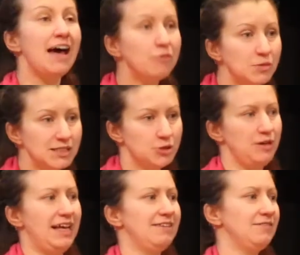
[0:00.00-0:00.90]
everyone's
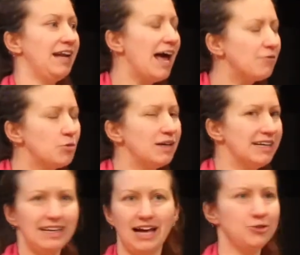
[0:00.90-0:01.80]
creative and everyone
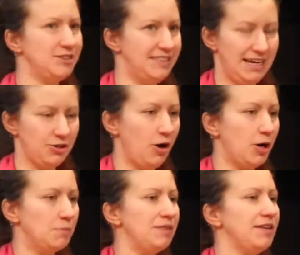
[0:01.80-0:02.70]
can understand
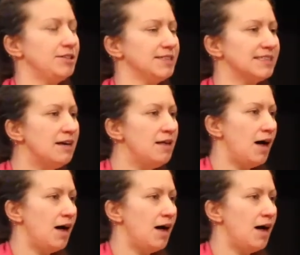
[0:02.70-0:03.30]
art, but there's